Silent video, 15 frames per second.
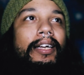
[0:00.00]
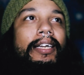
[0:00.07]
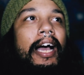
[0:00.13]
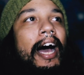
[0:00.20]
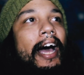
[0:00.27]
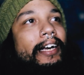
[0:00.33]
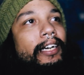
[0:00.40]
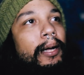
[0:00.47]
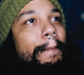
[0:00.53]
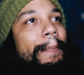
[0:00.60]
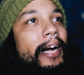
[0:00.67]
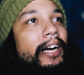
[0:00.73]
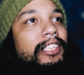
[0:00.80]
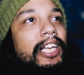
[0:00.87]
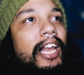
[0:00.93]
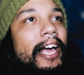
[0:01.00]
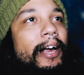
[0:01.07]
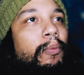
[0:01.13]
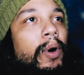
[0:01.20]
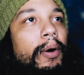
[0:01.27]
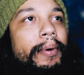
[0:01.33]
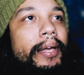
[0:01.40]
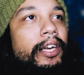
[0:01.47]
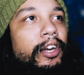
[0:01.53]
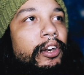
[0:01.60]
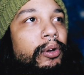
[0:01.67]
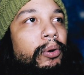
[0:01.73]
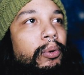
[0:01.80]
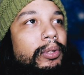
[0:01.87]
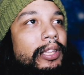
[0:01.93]
God, compared to like what we
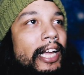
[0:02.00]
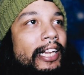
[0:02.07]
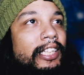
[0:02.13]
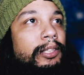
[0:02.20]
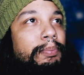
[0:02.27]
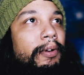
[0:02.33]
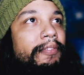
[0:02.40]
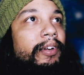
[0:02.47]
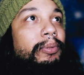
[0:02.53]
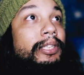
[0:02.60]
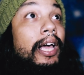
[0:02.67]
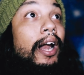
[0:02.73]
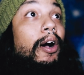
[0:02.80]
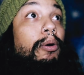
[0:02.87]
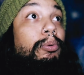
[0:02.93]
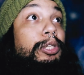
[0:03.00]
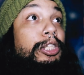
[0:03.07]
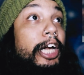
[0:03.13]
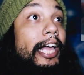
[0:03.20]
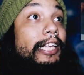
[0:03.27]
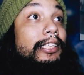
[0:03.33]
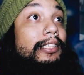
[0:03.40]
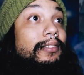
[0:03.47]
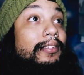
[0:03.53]
knew that this movie was gonna. Oh shit!